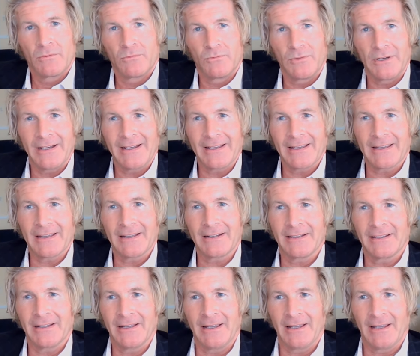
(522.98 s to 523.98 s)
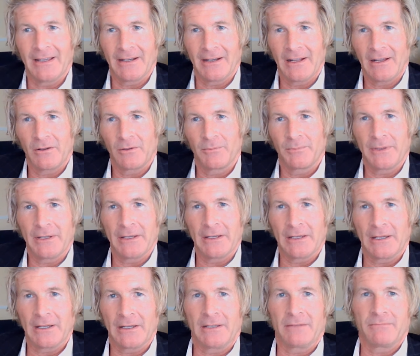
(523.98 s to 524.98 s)
reading it, and I'll be
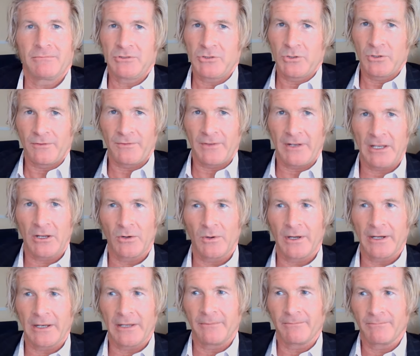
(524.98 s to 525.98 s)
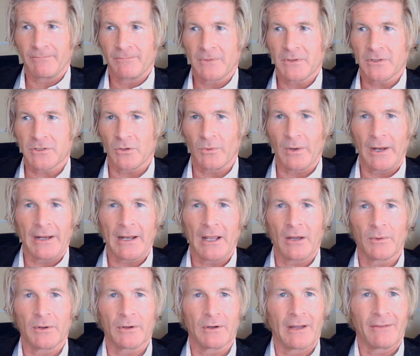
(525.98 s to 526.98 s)
doing a video on it. So right now
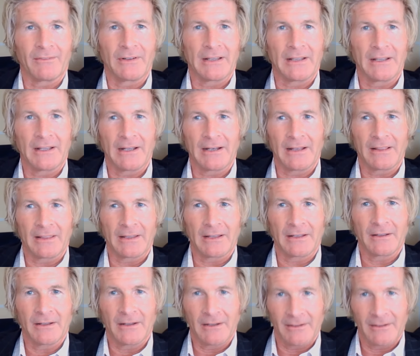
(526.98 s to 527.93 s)
we don't have anything.